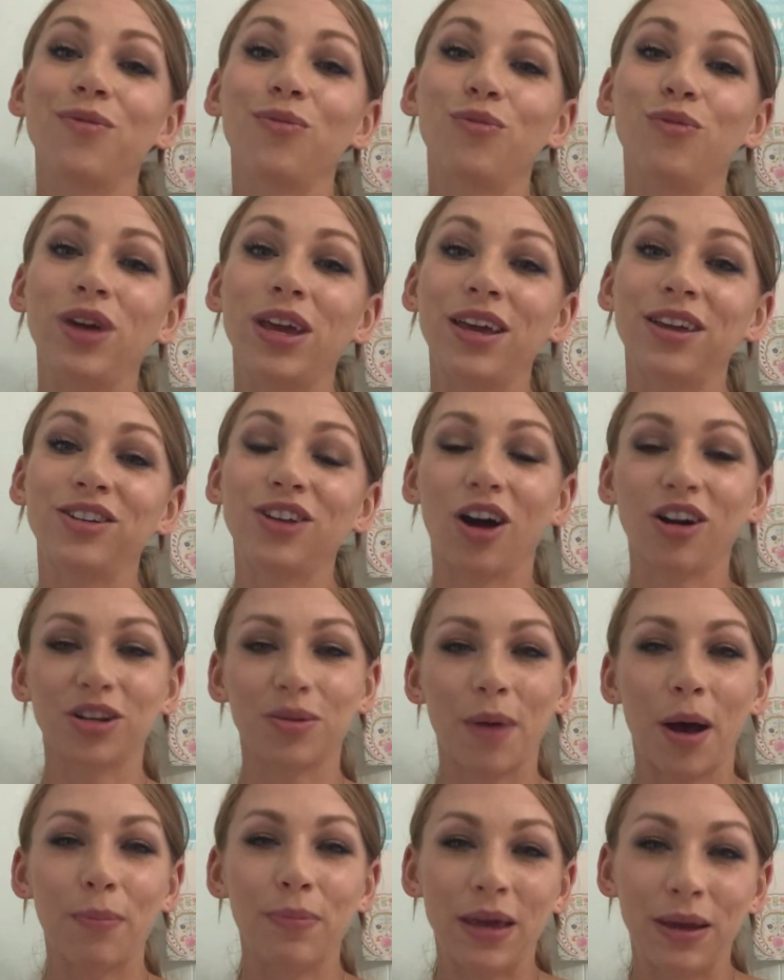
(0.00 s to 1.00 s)
We talked
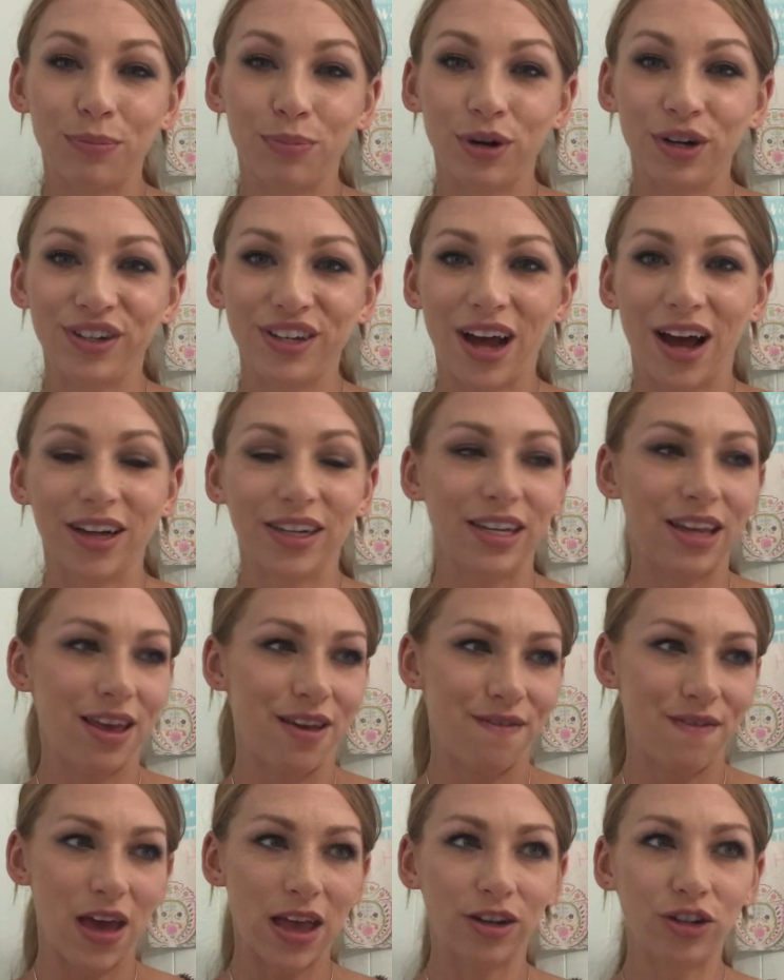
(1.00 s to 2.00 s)
about being
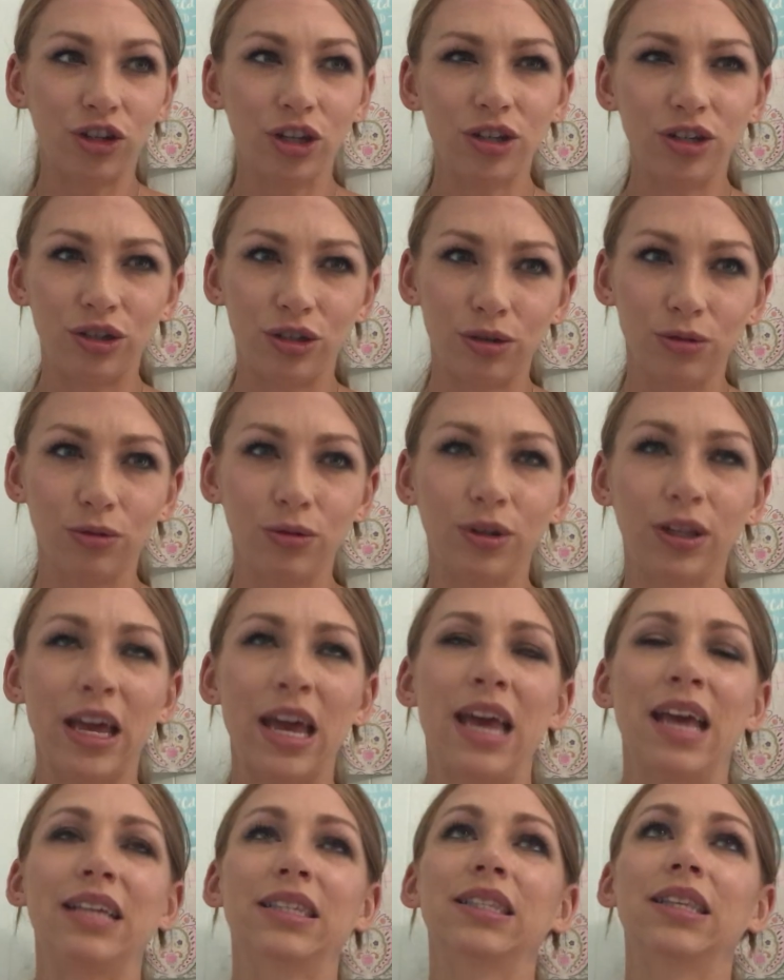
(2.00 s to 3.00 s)
productive and to-do
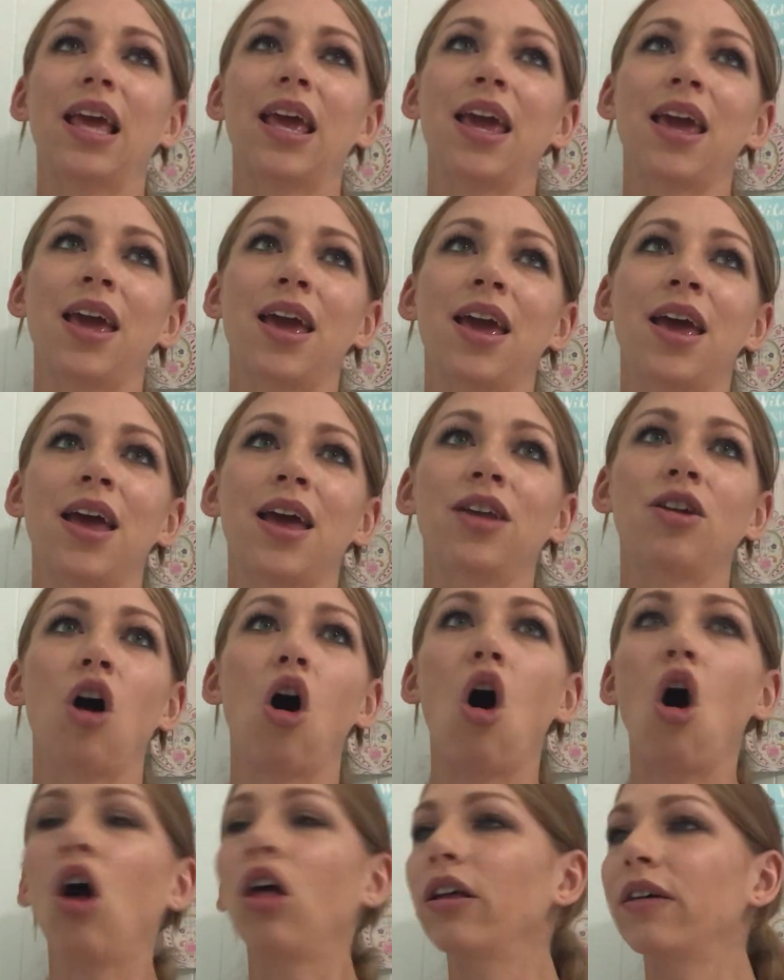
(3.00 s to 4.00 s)
lists and
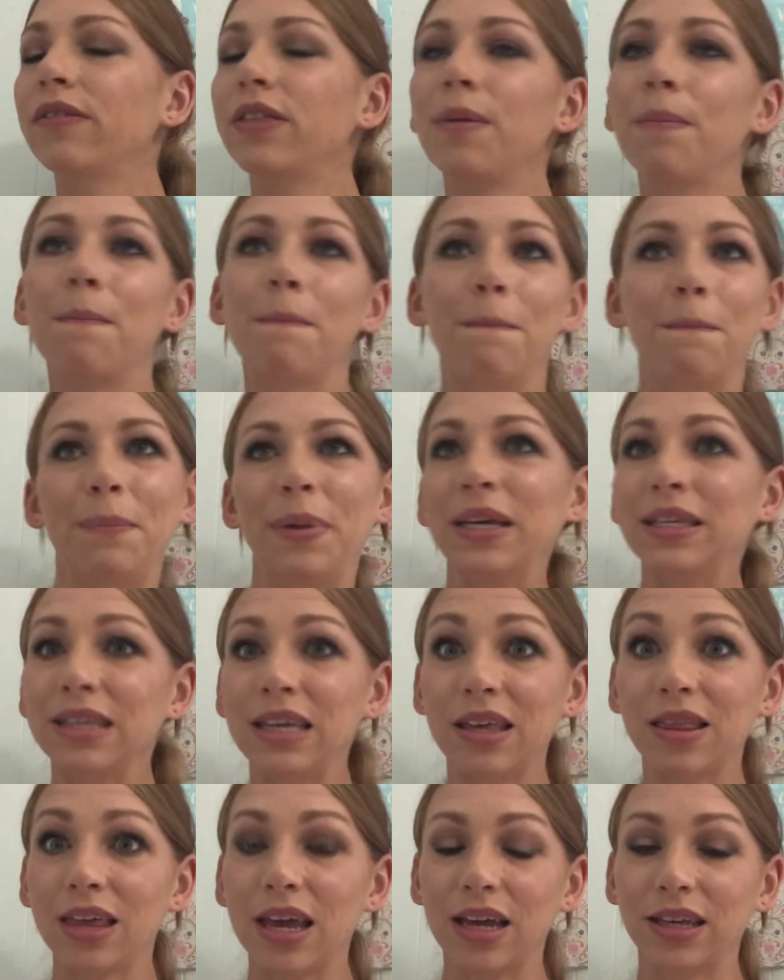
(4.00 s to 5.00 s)
all of the
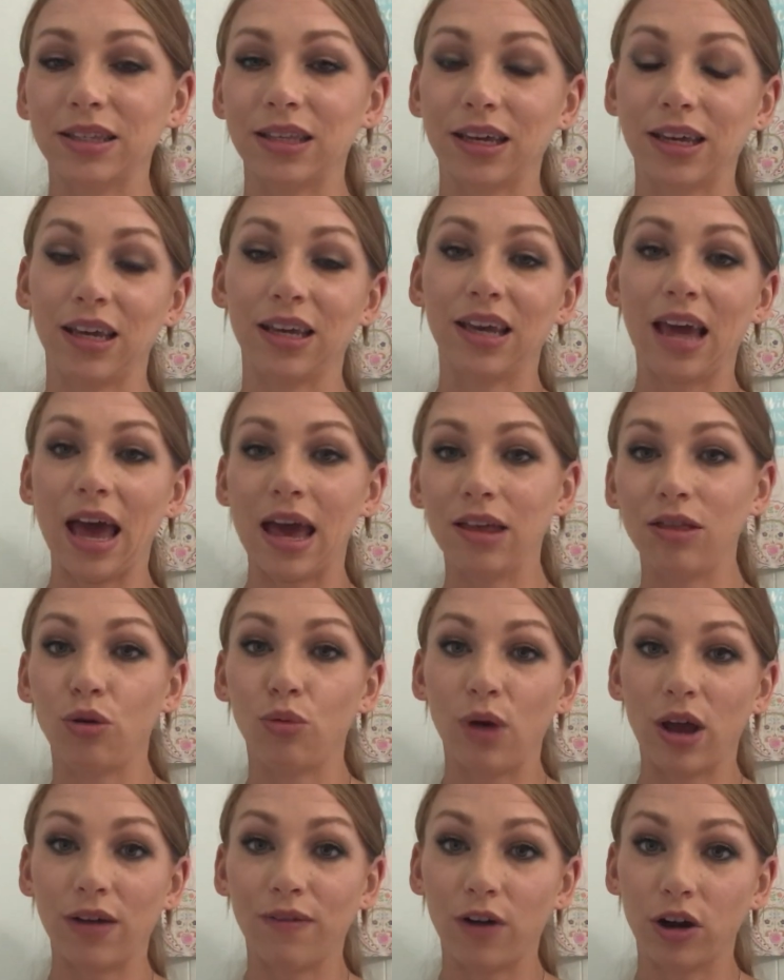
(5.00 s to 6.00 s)
busy things that can get in the
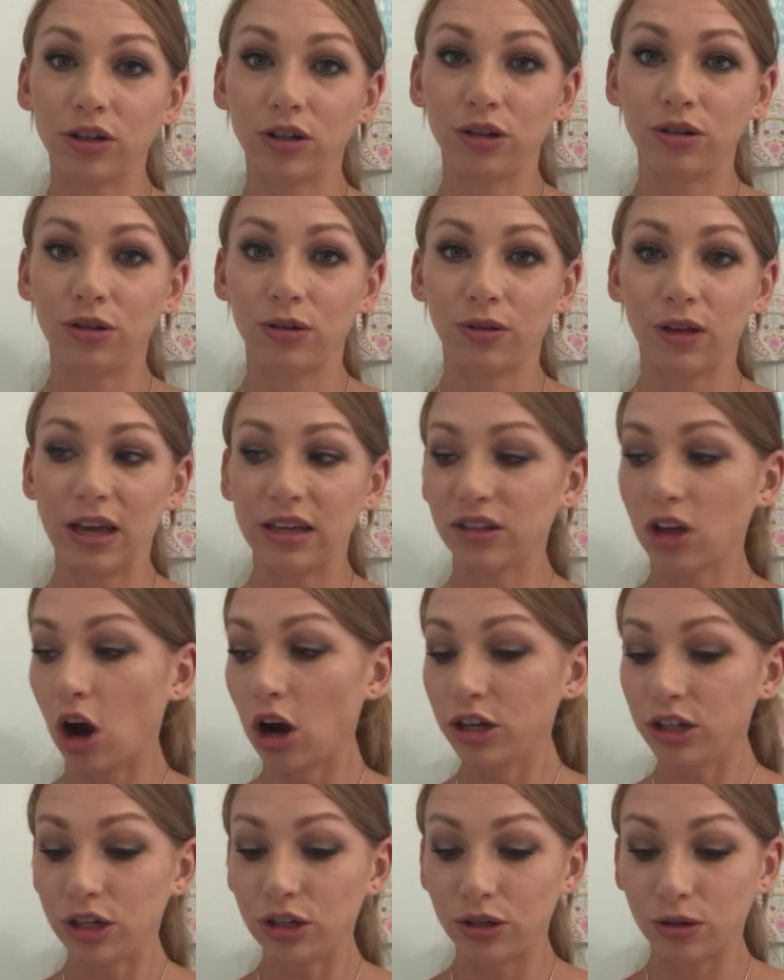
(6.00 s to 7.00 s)
way of our to-do list.
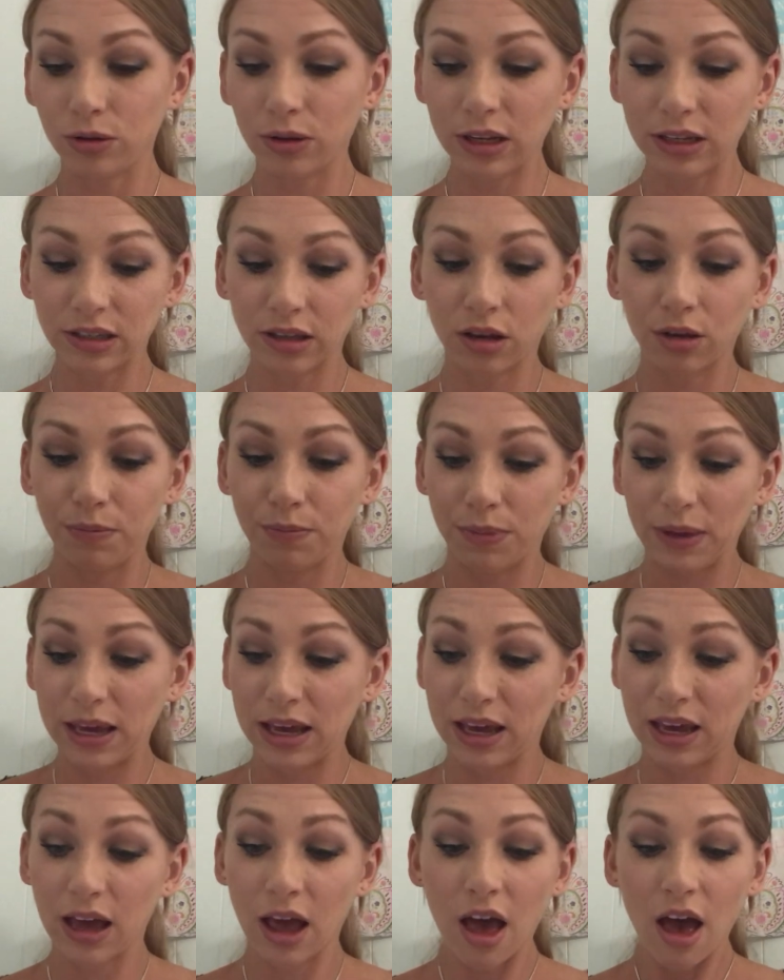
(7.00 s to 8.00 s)
Our to-do list could
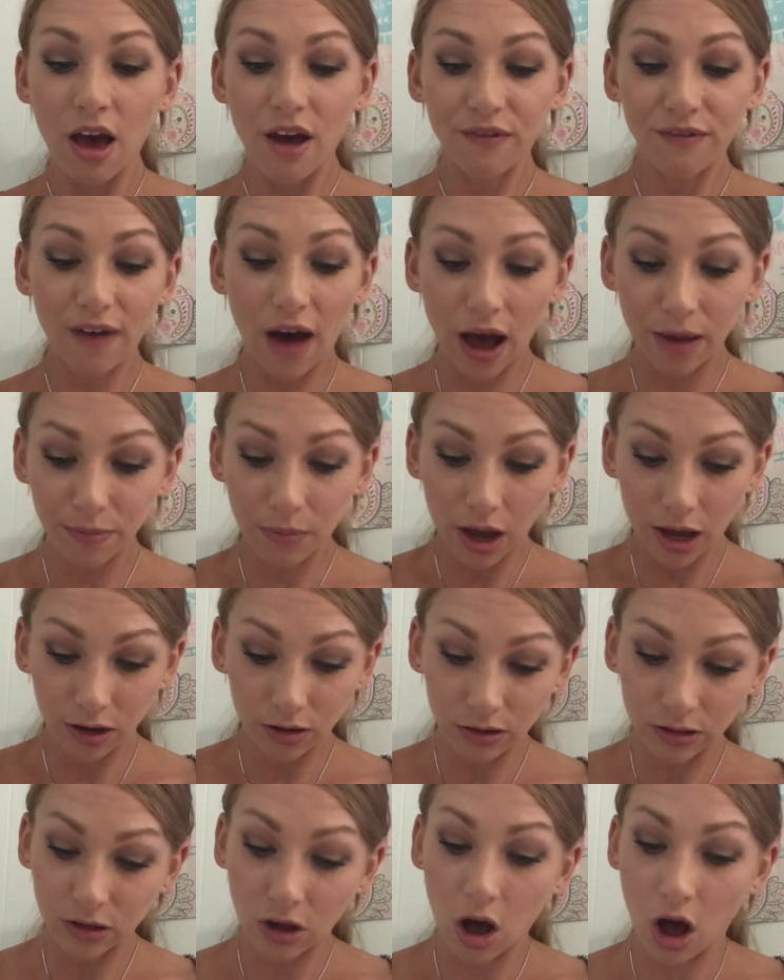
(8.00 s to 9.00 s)
be 5
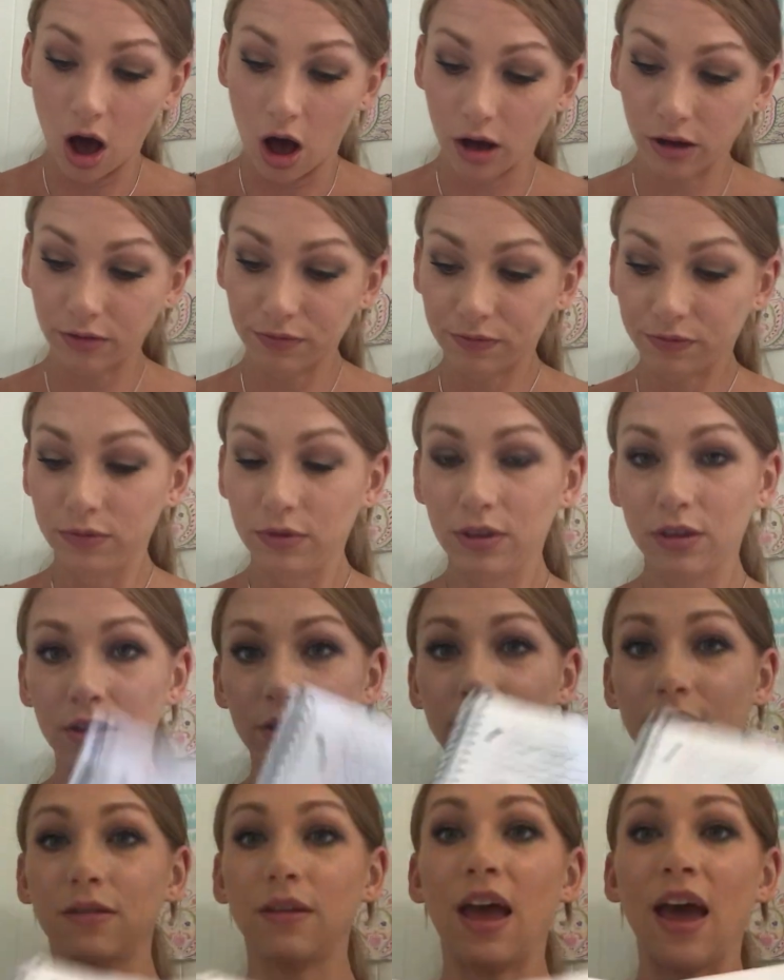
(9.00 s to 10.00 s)
miles long,
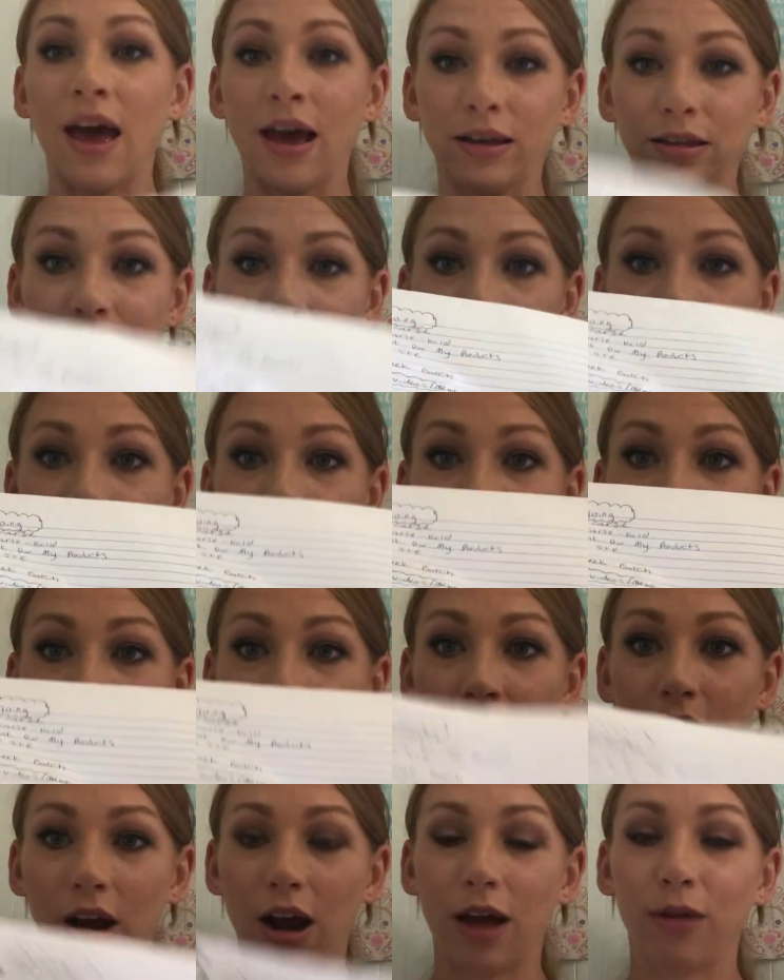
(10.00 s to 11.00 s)
as seen
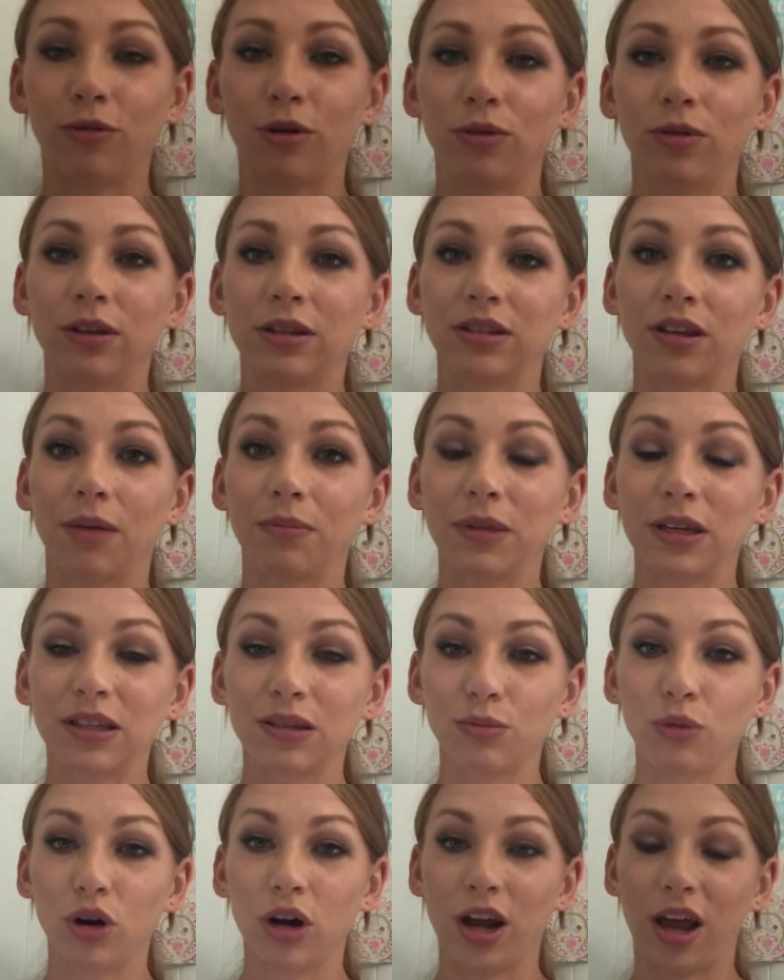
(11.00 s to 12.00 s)
here. I wrote this up
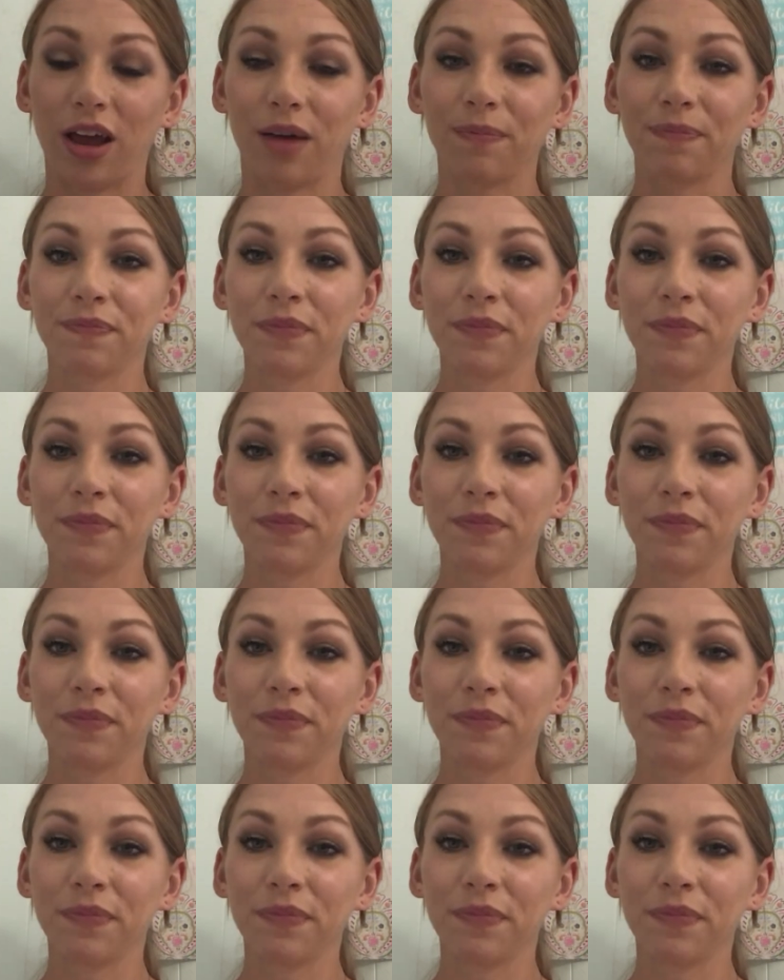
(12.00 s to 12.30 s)
this morning.